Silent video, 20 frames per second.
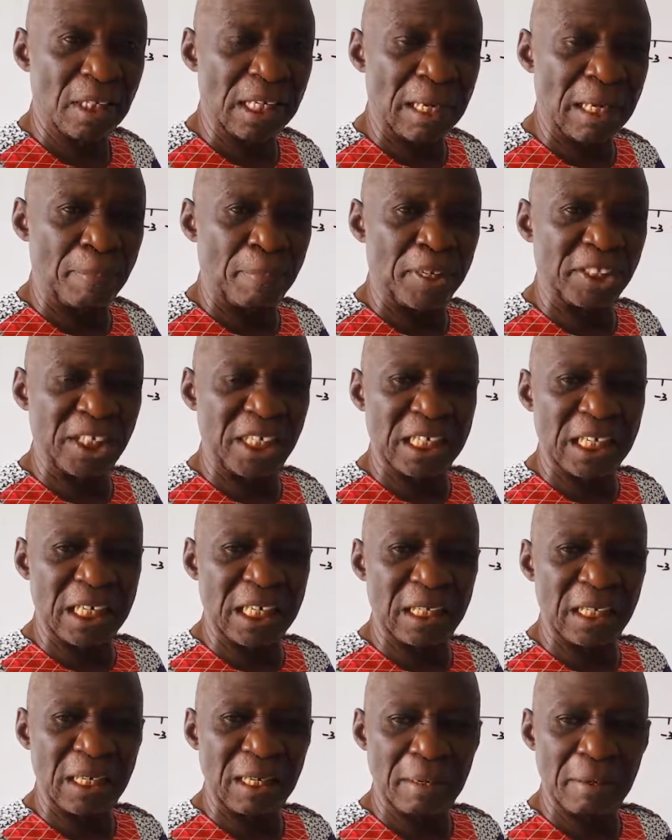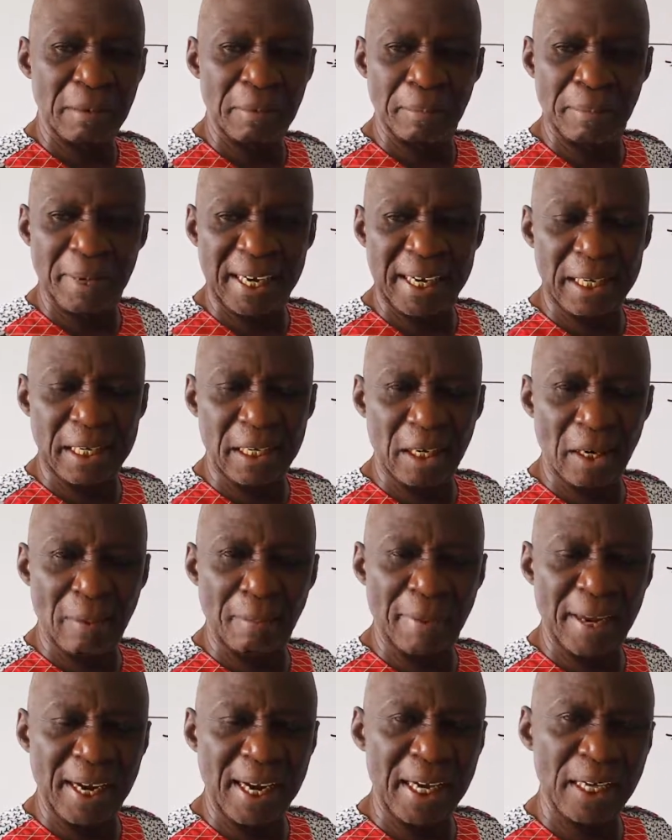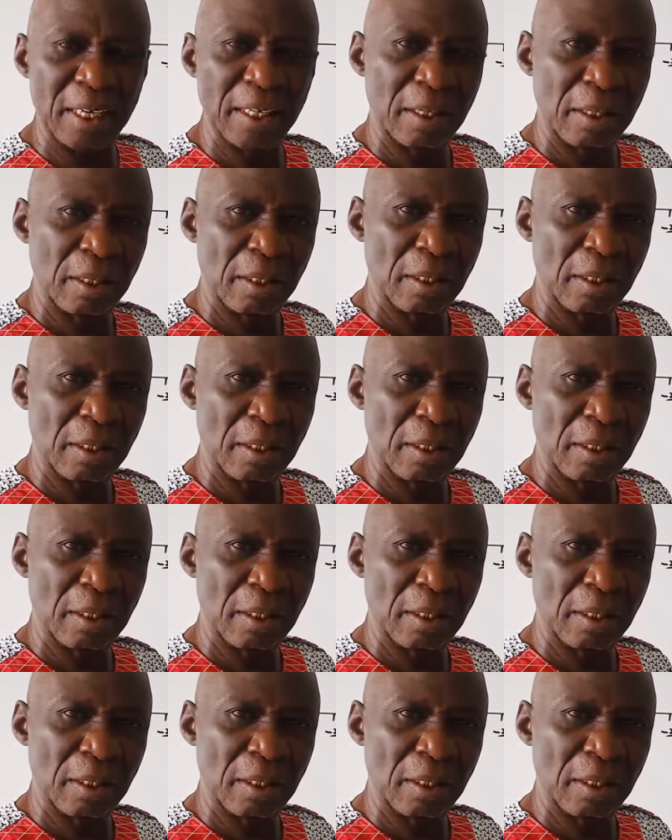Represented by the number